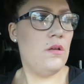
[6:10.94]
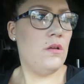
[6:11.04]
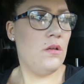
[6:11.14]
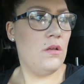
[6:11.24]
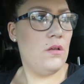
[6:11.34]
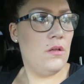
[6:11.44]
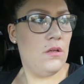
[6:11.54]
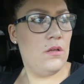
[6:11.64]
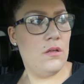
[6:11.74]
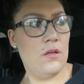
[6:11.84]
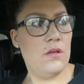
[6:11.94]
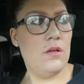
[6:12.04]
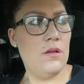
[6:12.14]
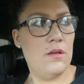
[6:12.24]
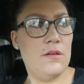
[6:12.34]
Literally opening a
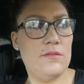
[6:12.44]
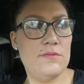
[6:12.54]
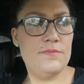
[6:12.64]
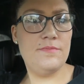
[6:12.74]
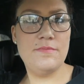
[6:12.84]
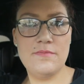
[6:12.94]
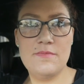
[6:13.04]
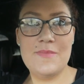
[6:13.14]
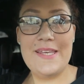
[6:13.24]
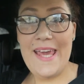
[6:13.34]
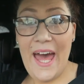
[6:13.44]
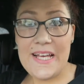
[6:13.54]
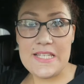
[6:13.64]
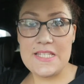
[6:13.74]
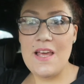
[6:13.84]
box and telling them what it is.
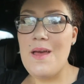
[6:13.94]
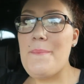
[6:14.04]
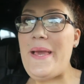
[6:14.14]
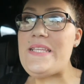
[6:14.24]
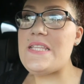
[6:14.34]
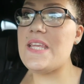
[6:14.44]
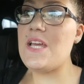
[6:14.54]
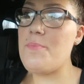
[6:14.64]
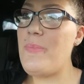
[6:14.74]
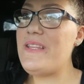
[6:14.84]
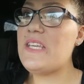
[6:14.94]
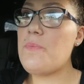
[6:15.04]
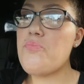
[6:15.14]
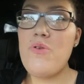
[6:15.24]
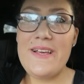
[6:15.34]
Yes, because it's like a
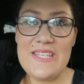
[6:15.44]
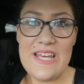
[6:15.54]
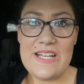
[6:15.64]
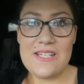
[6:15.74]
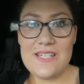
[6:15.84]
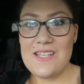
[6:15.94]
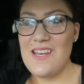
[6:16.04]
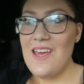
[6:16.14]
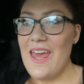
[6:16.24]
present.